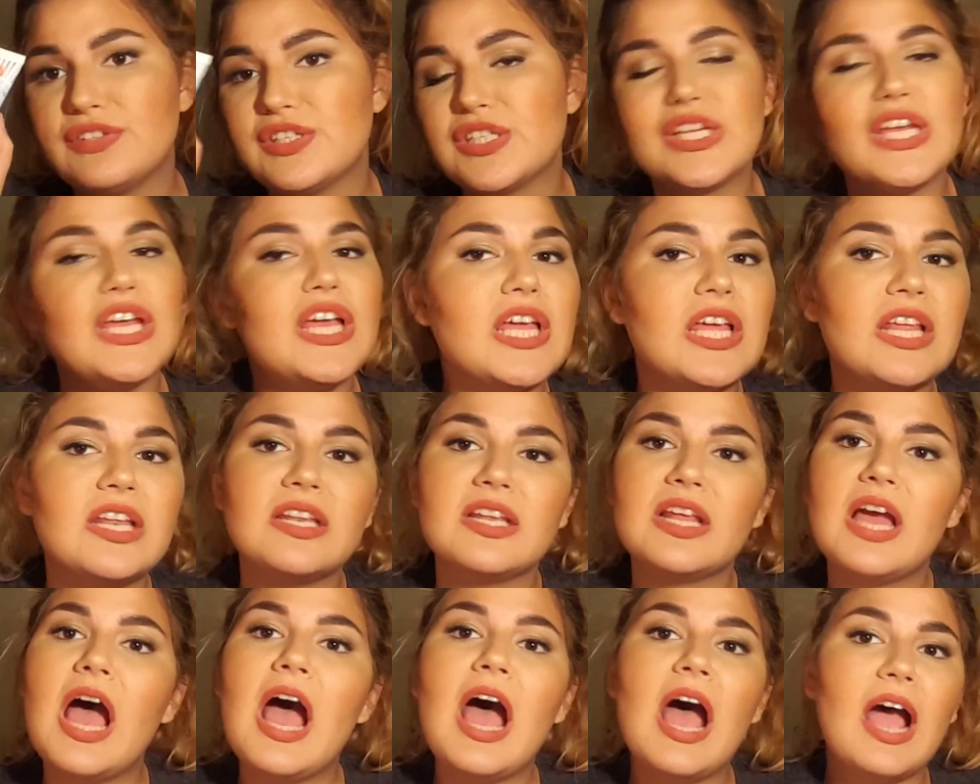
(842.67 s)
skin,
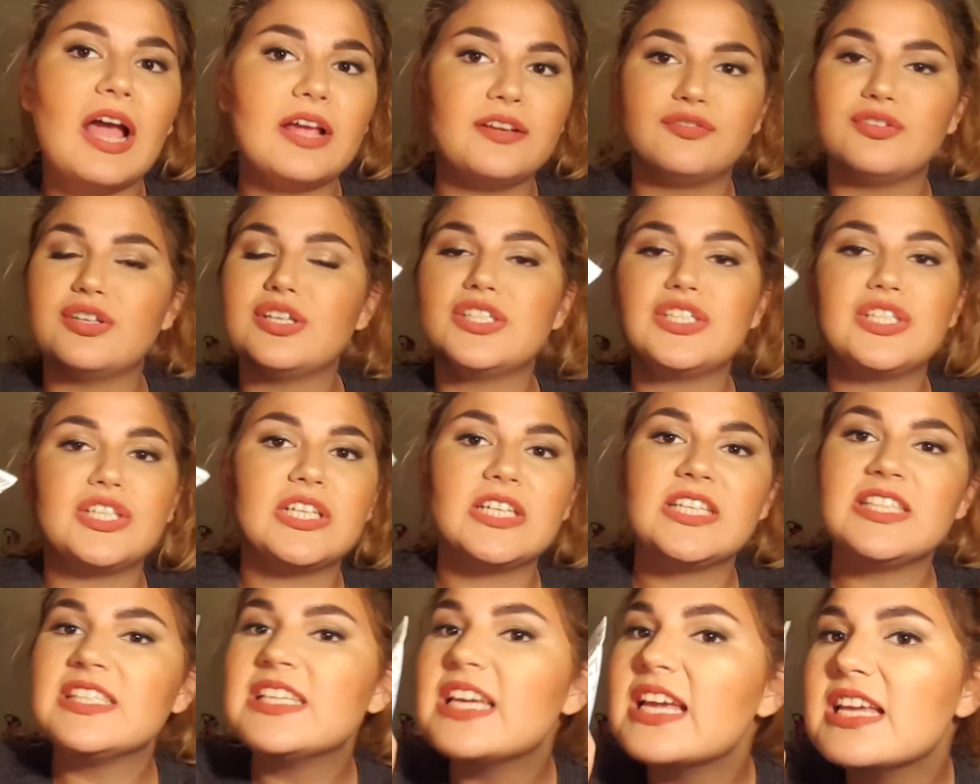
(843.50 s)
hydration
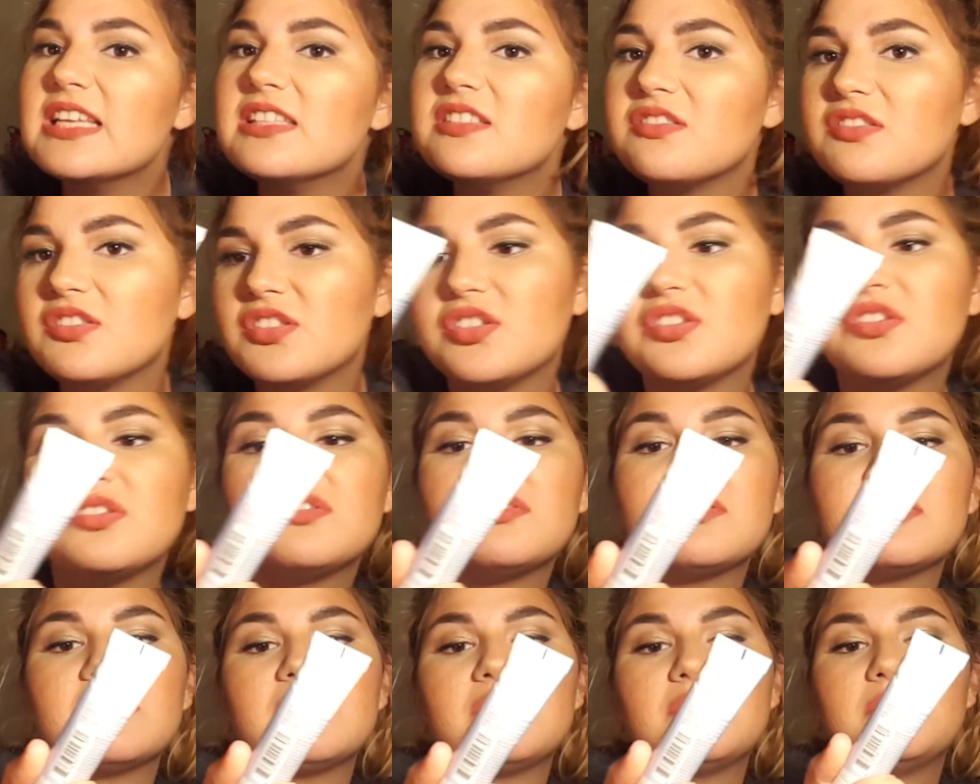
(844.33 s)
intense.
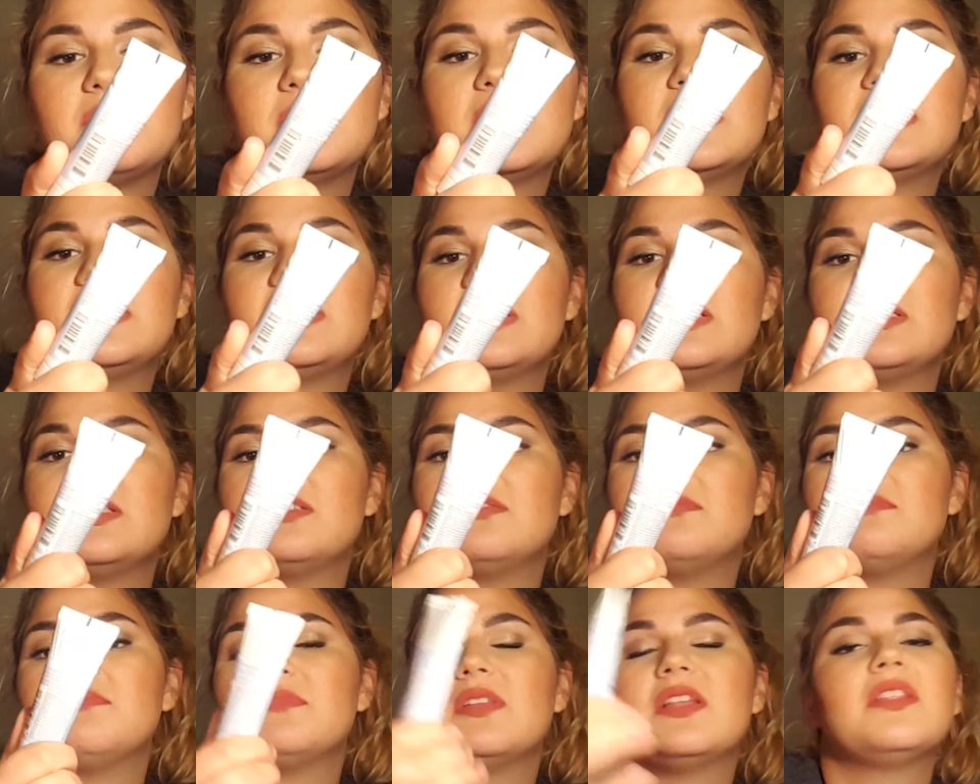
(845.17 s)
That's what it says
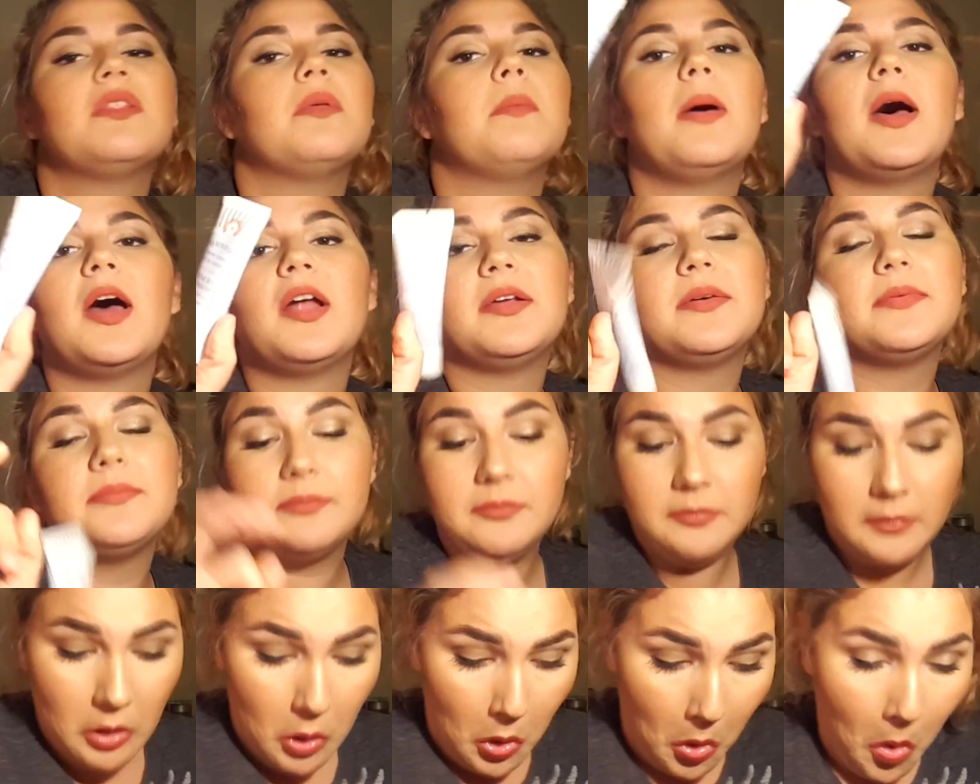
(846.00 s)
on the bottom.
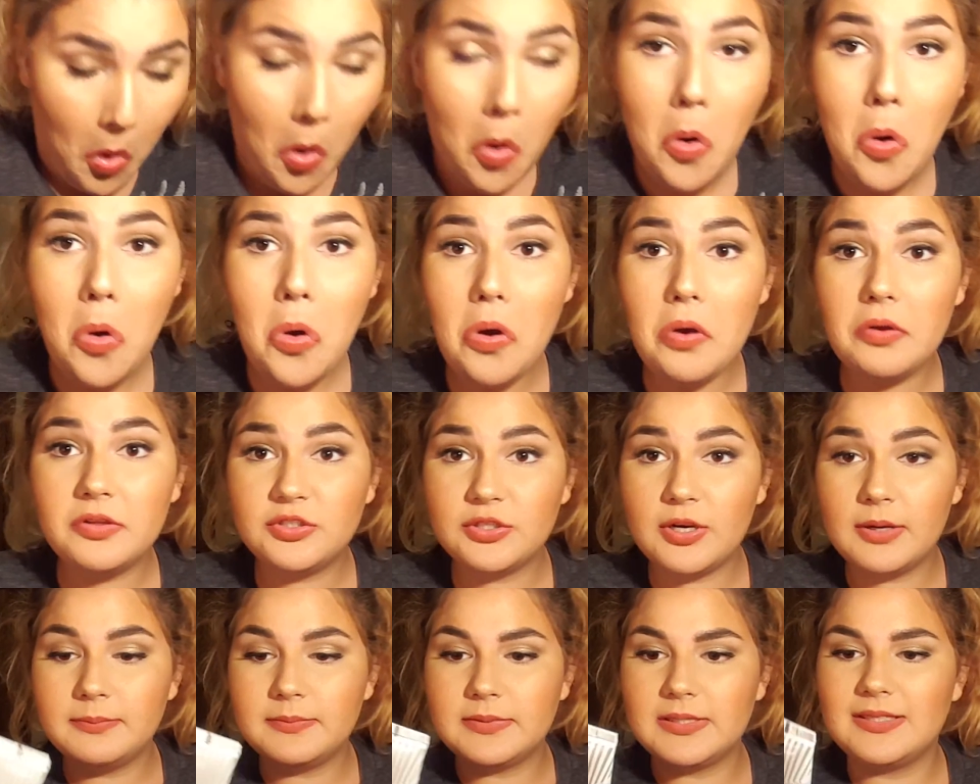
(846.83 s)
Oh, I
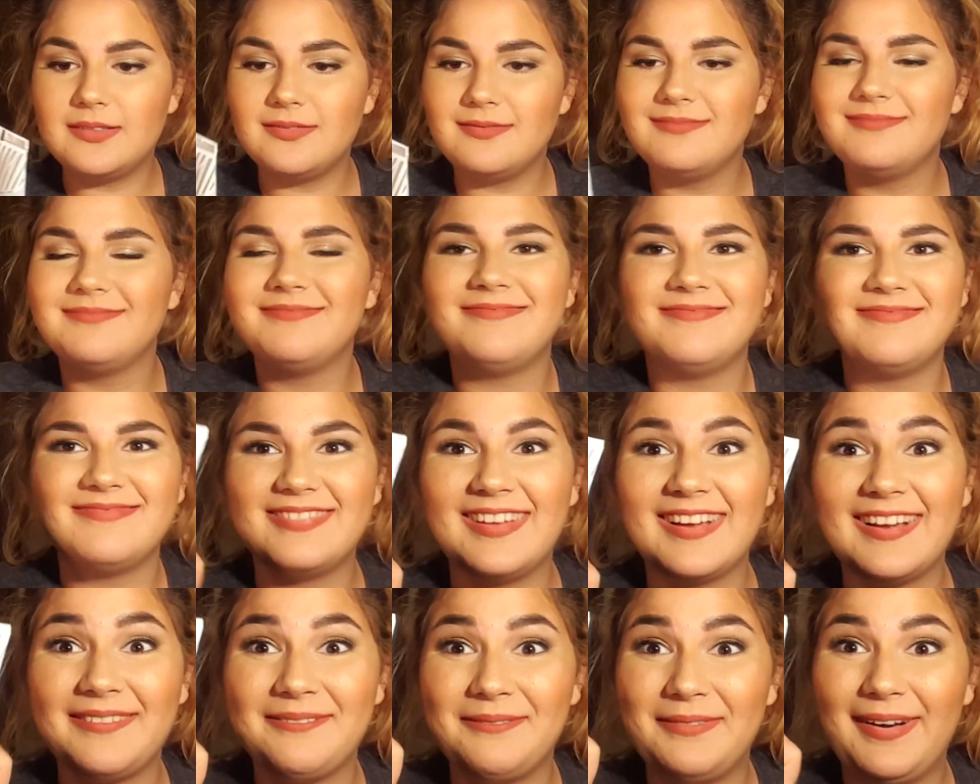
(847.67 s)
dropped it,
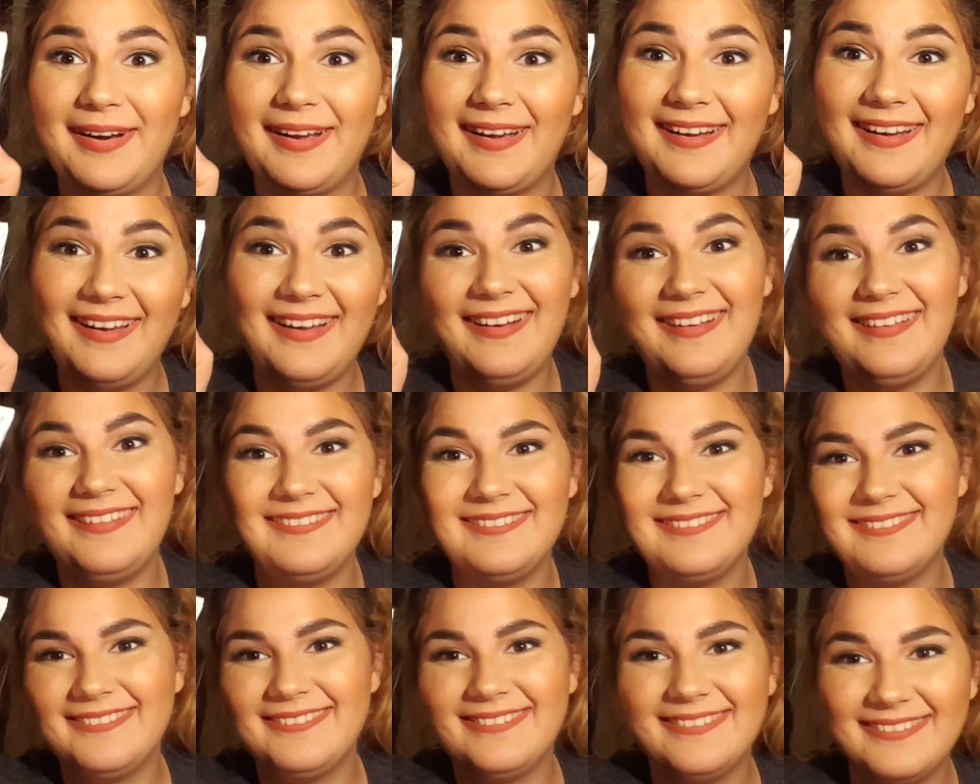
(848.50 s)
but I got
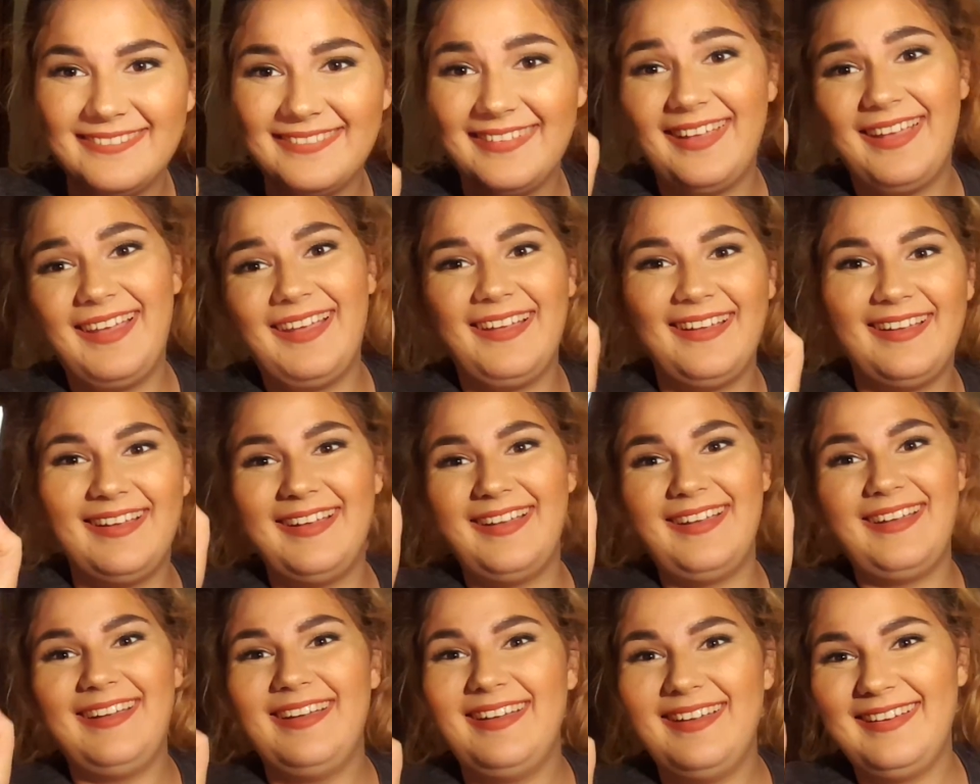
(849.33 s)

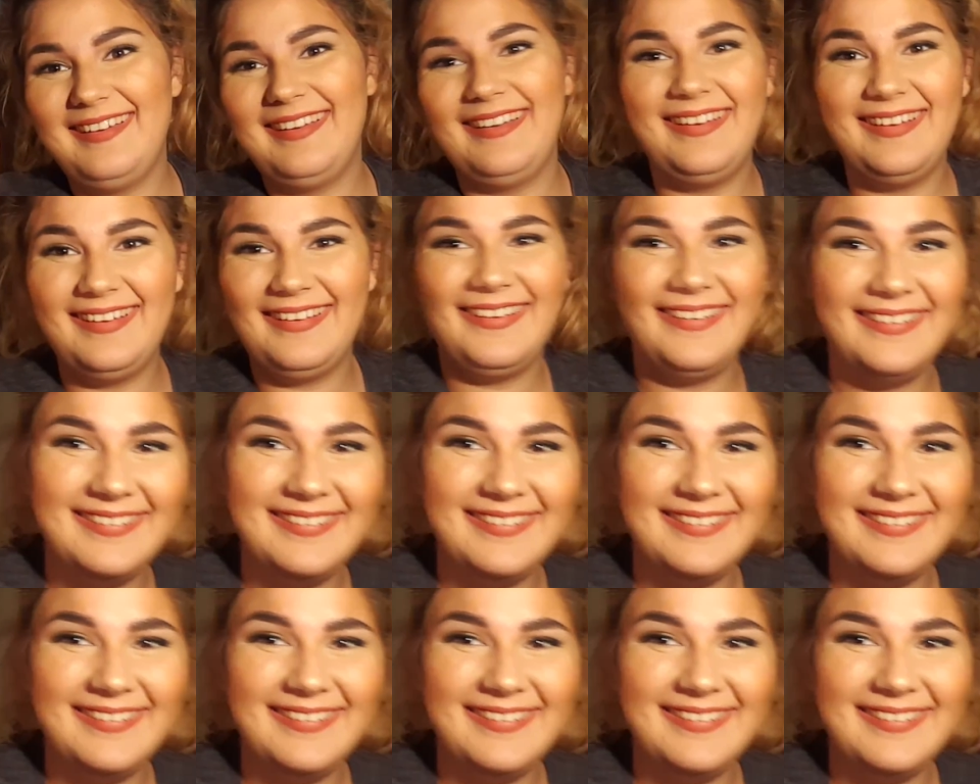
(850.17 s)
it.